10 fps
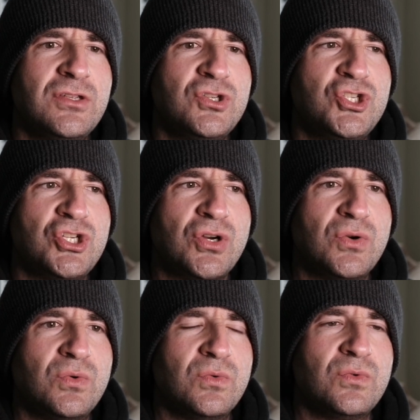
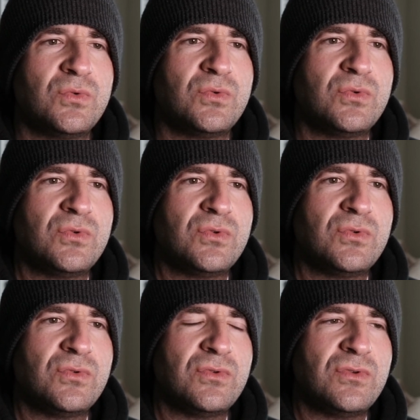So
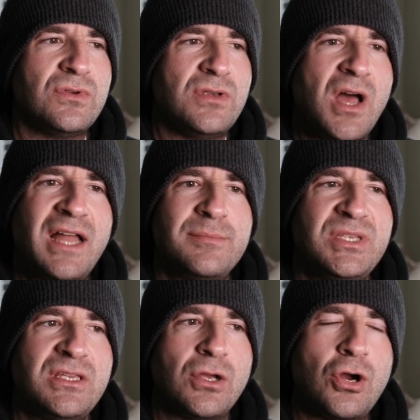not
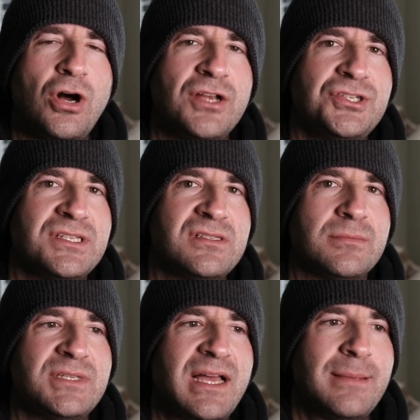being cautious
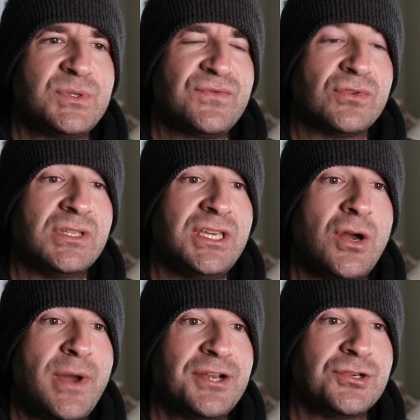sometimes for
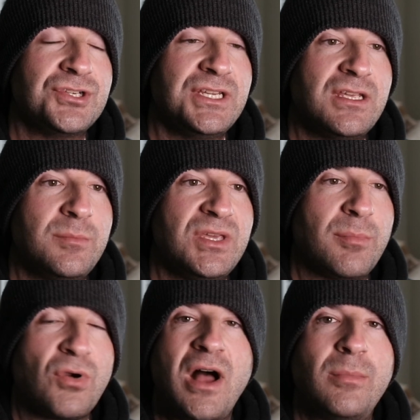Leo energy could be a
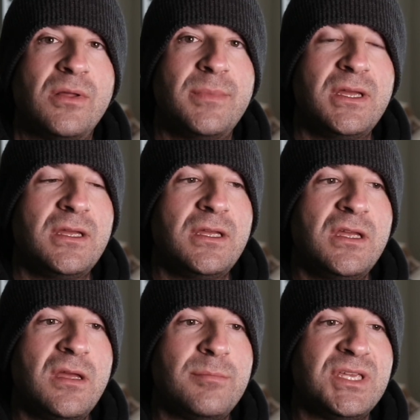problem,
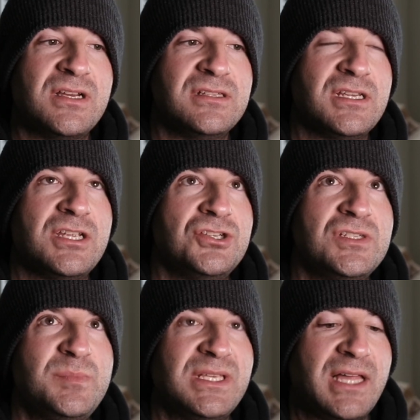because it could
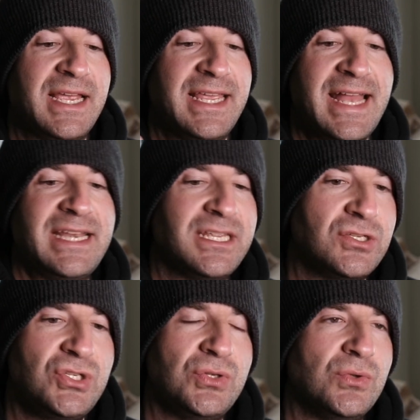just be like getting
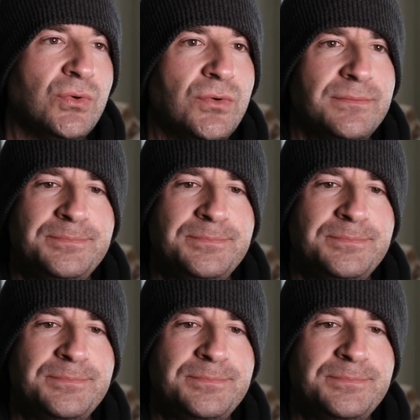too